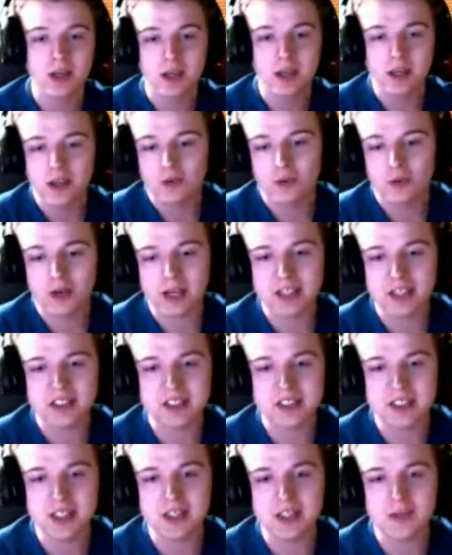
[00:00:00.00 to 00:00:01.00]
When I
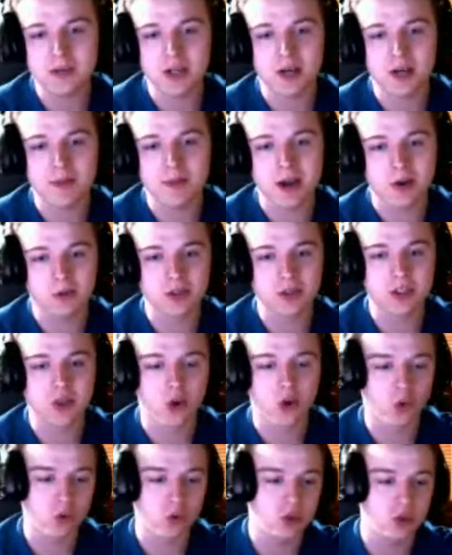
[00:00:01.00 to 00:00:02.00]
see them come out with this
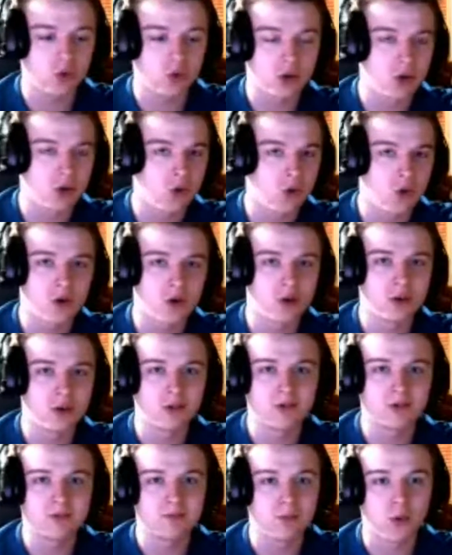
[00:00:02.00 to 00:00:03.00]
whole
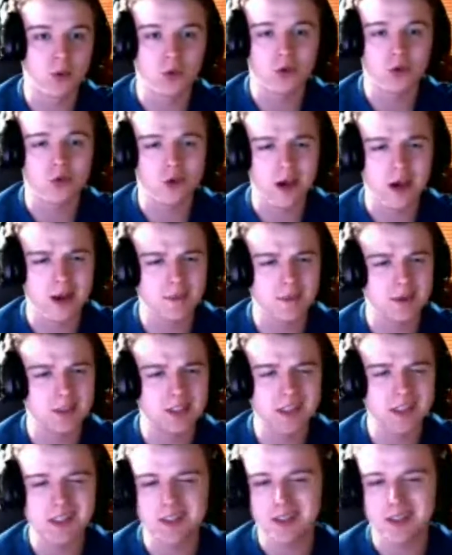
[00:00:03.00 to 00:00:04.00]
unicorn bull crap,
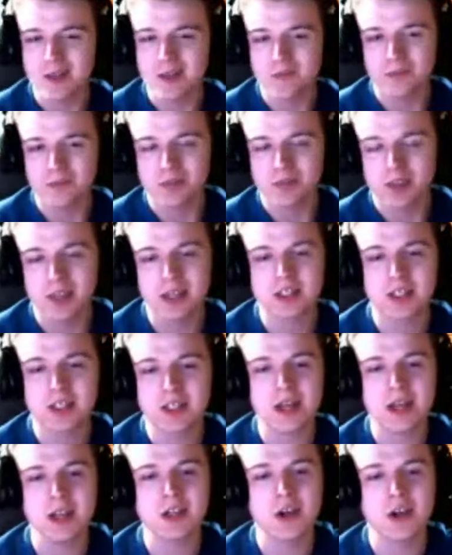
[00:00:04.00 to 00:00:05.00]
it
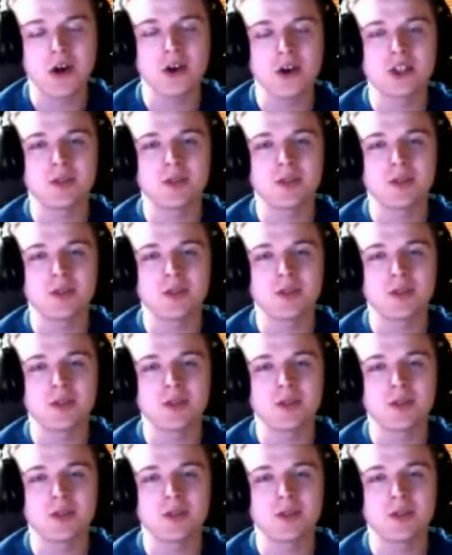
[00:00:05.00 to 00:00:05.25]
kind of turns